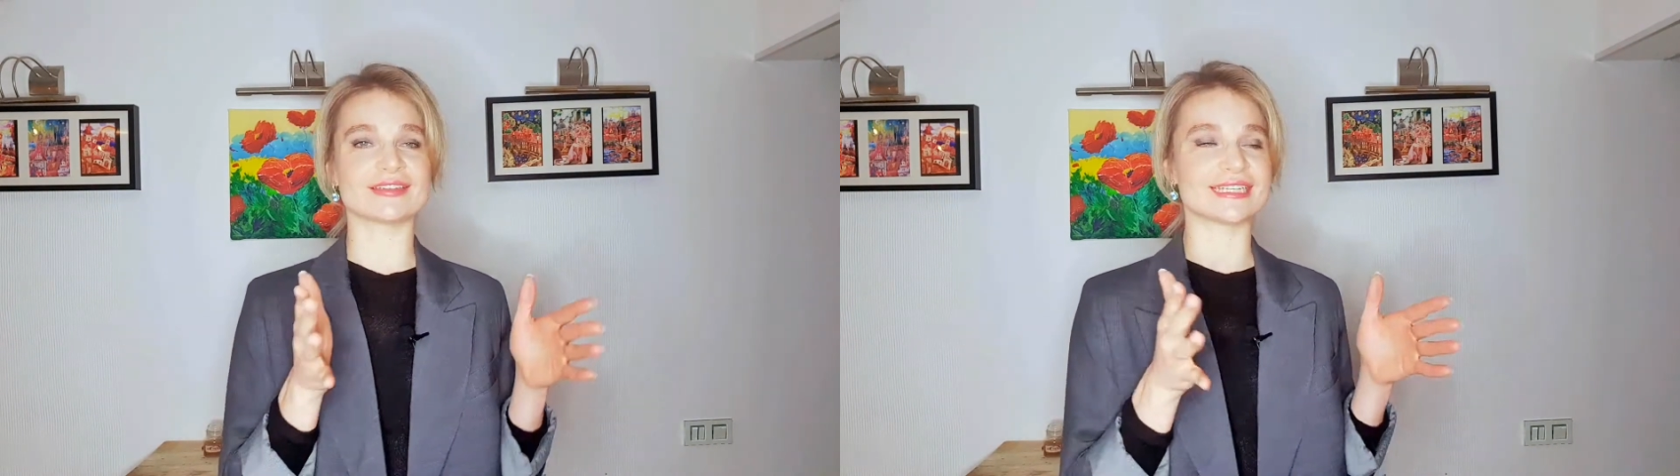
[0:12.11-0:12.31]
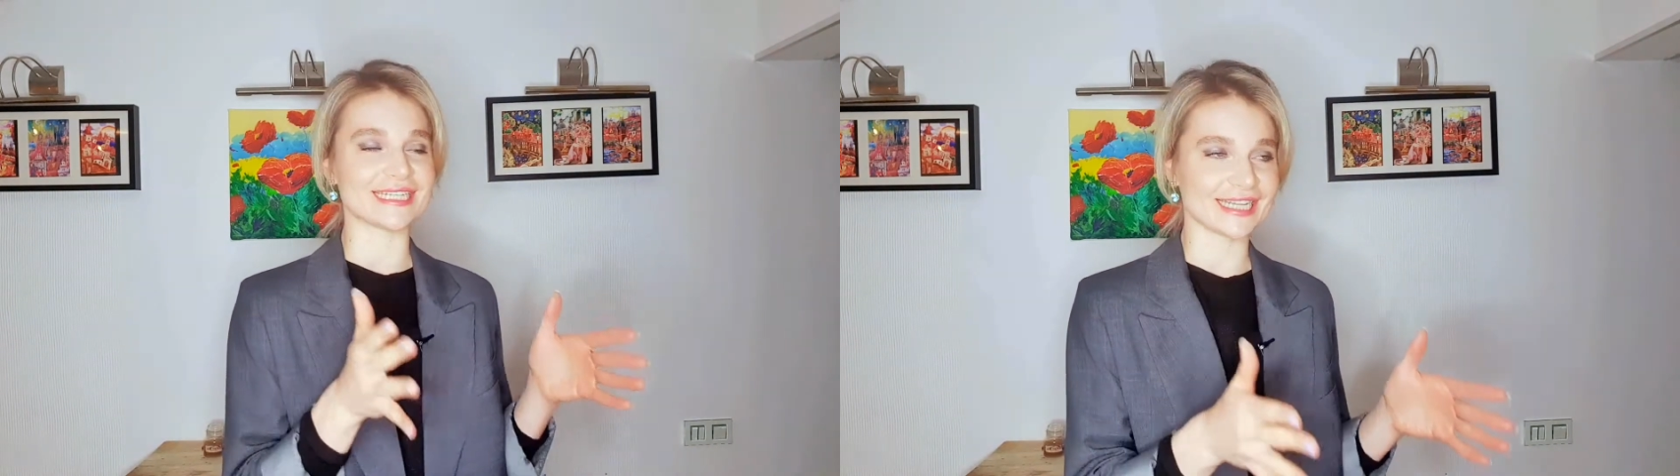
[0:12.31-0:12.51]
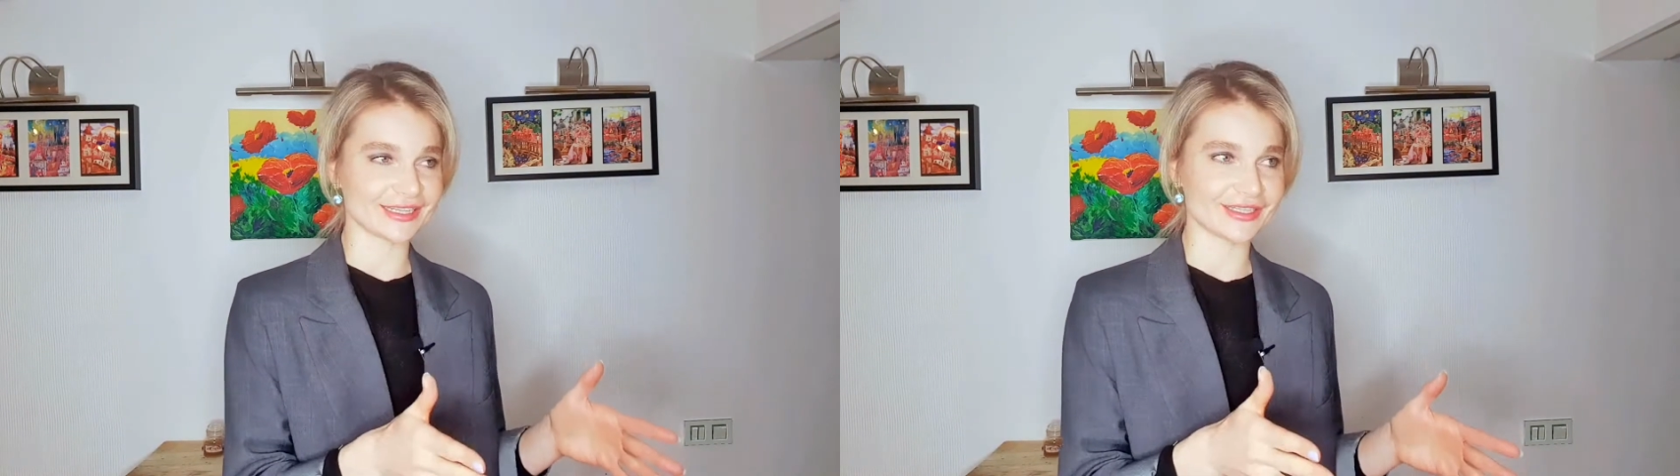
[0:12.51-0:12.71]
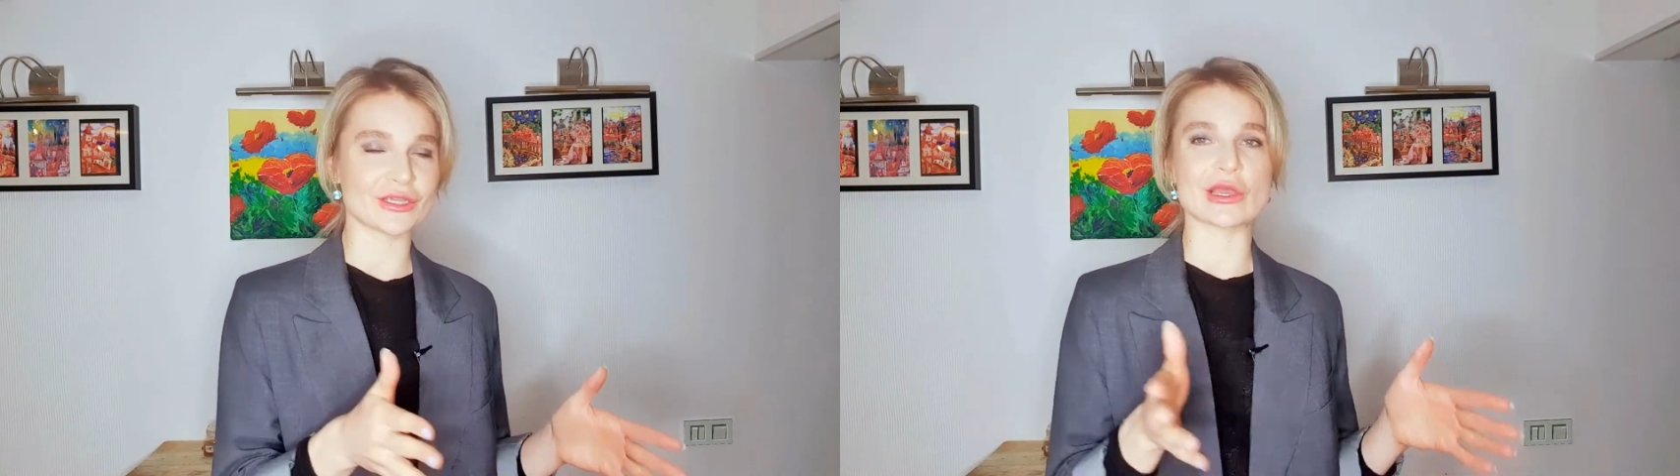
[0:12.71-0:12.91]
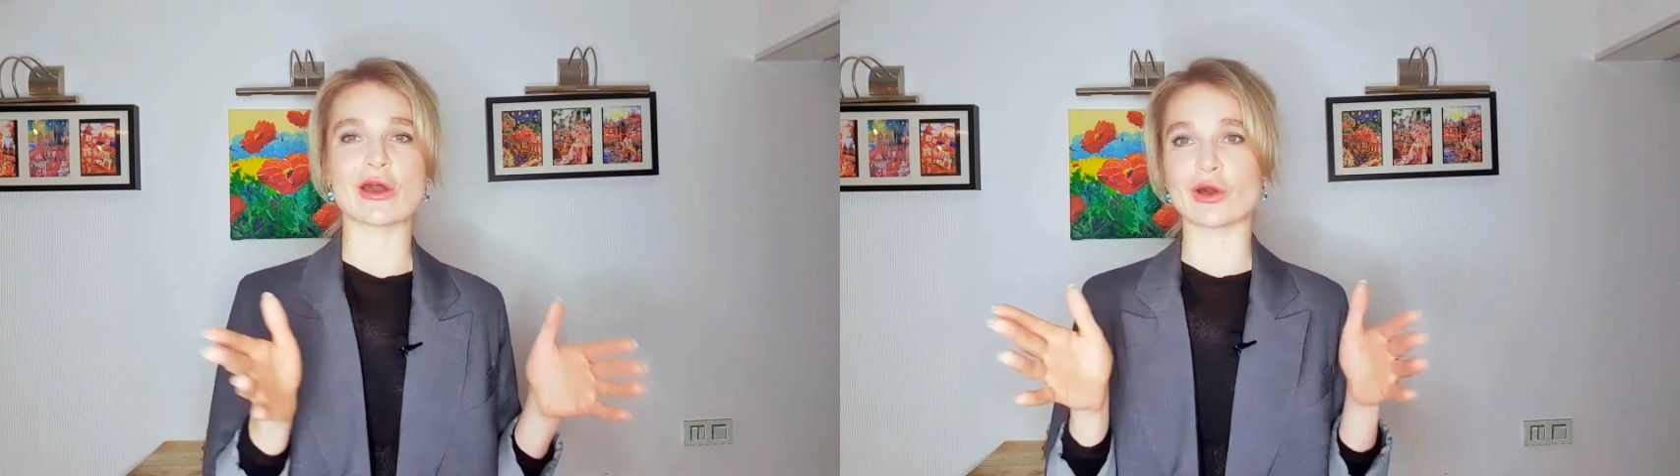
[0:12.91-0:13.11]

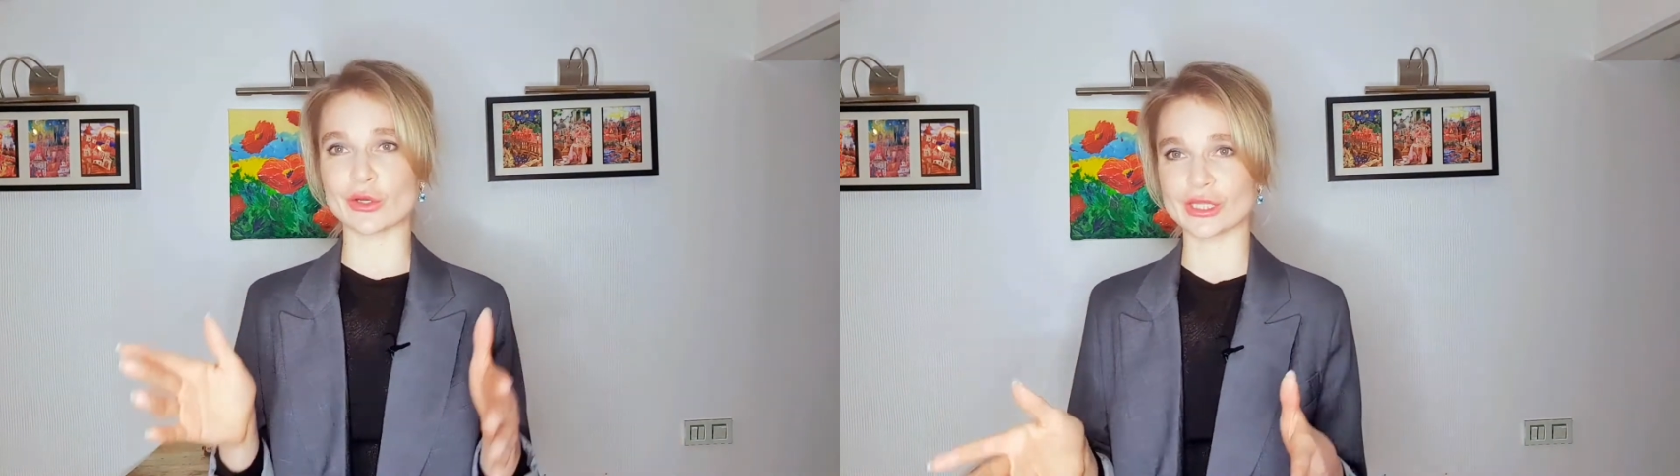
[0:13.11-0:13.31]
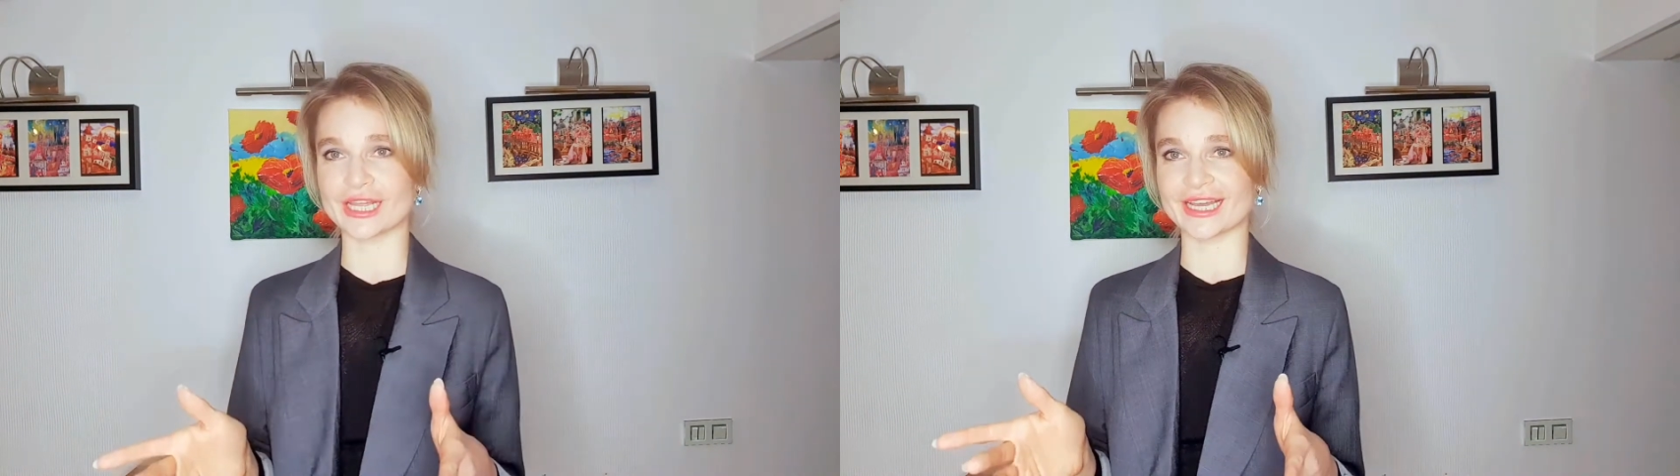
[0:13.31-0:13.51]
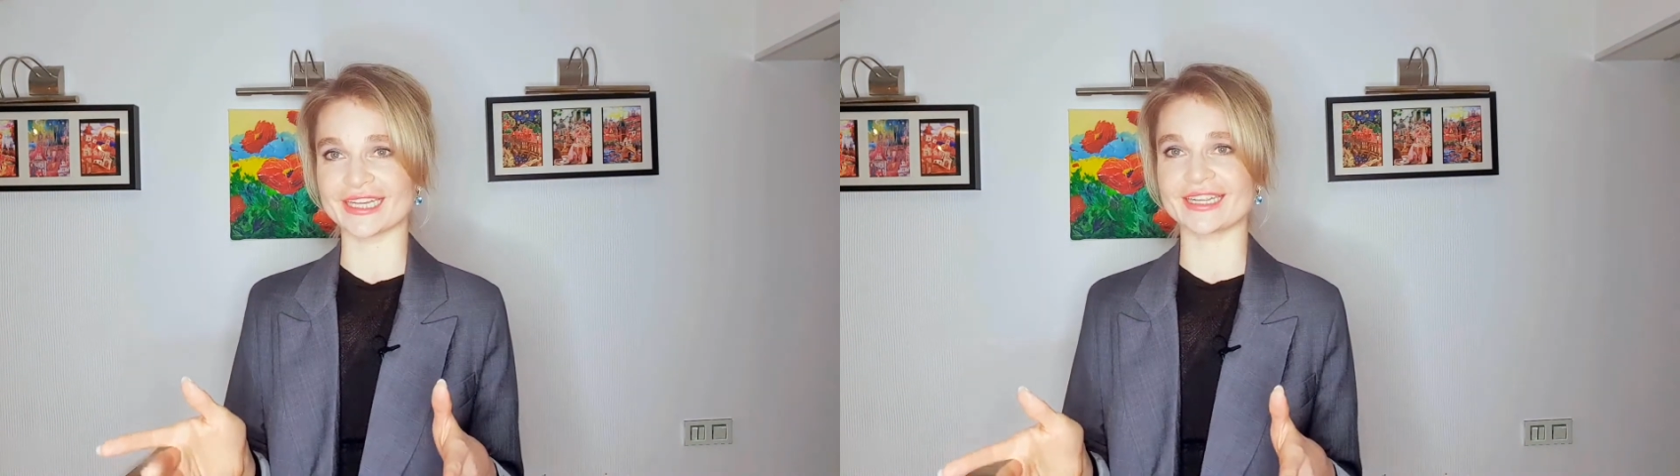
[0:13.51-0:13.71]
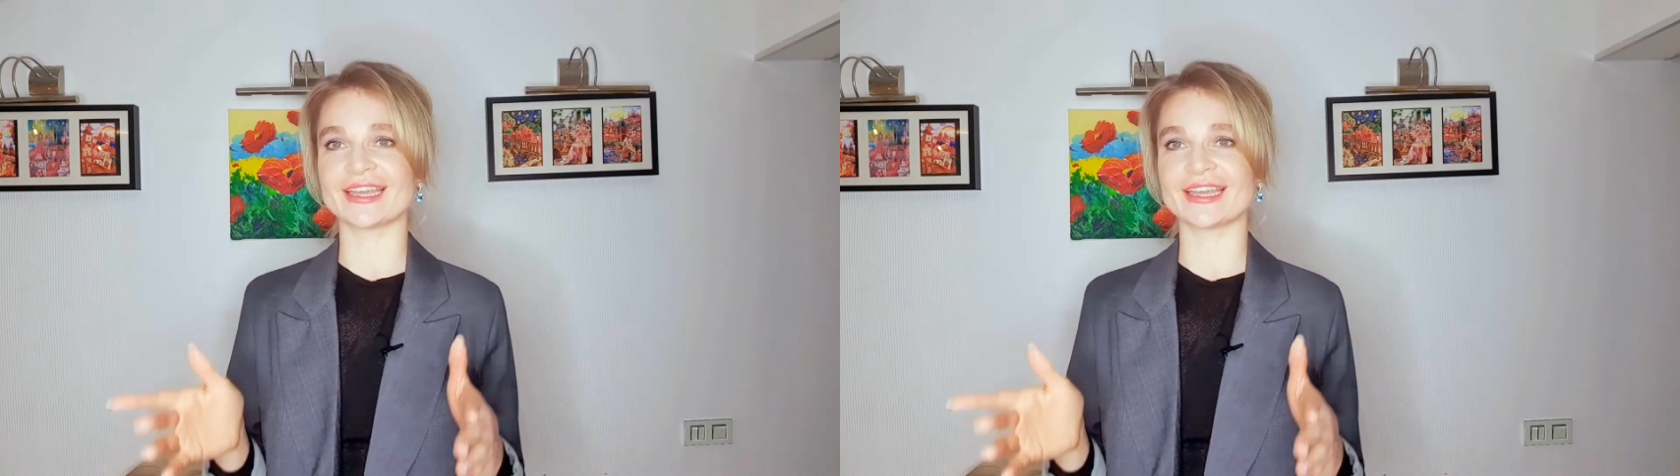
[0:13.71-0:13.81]
daily, online,